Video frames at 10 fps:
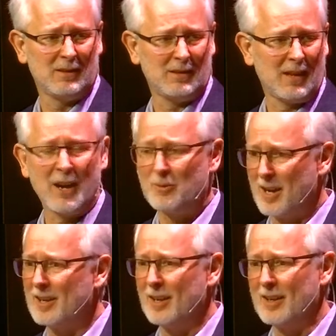I
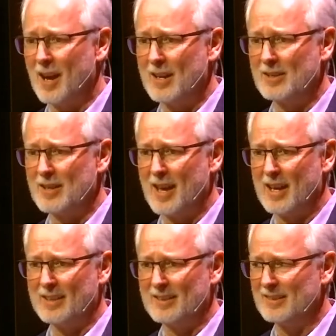recognize
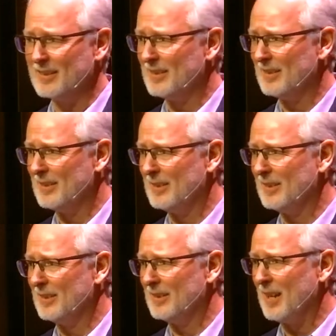that.
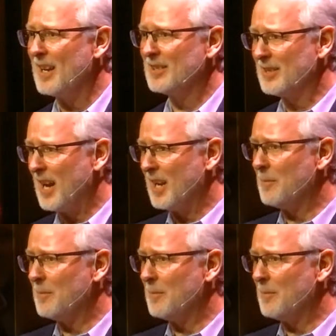I sat in